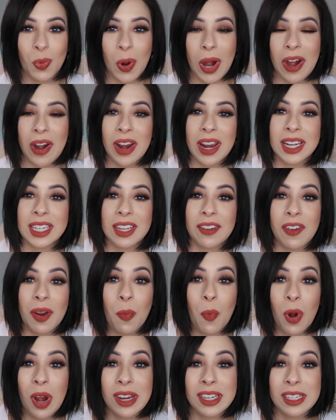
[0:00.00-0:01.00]
wear it if
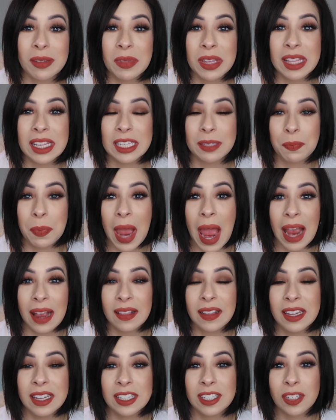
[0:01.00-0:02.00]
I'm wearing something that's
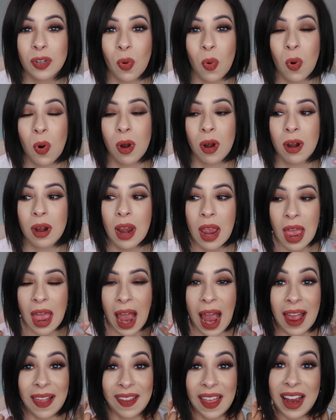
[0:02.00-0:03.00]
backless or
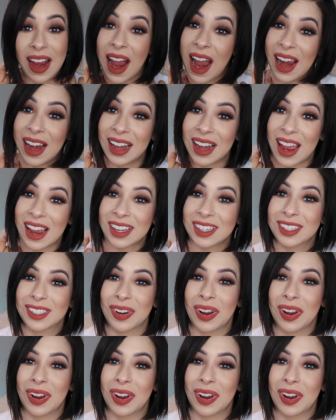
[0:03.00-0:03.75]
I like high necks,